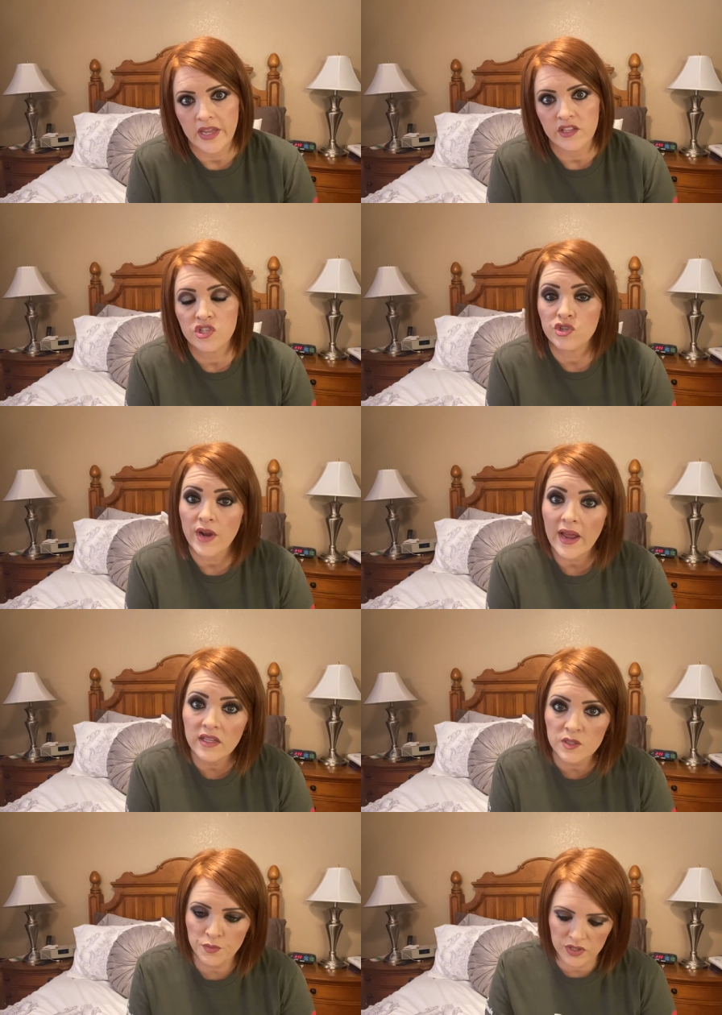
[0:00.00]
a
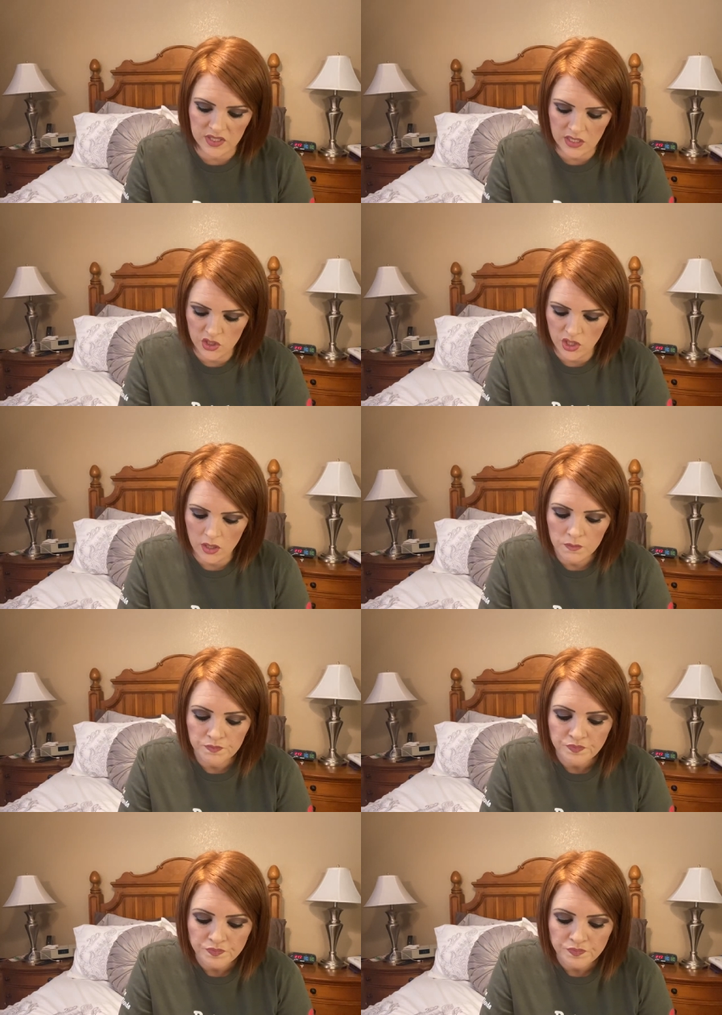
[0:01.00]
Strattice procedure,